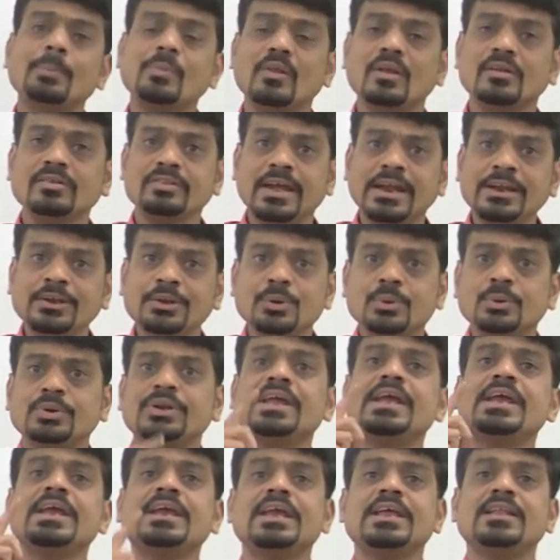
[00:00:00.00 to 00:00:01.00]
that you
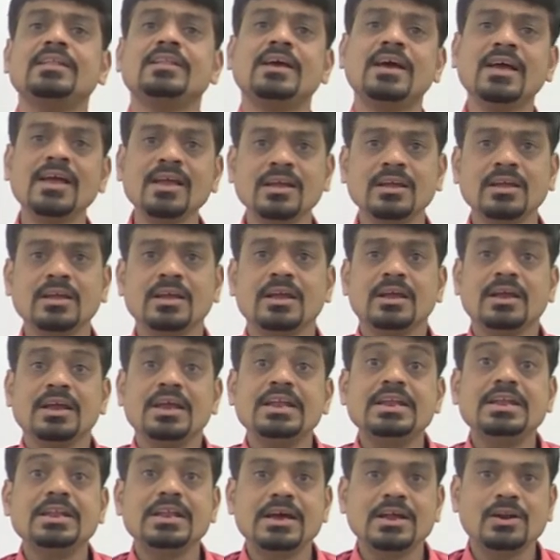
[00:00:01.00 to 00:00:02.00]
take in the
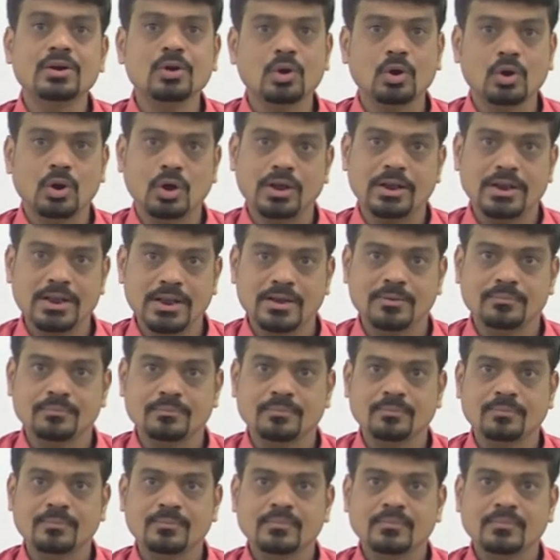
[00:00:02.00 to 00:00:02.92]
inner column.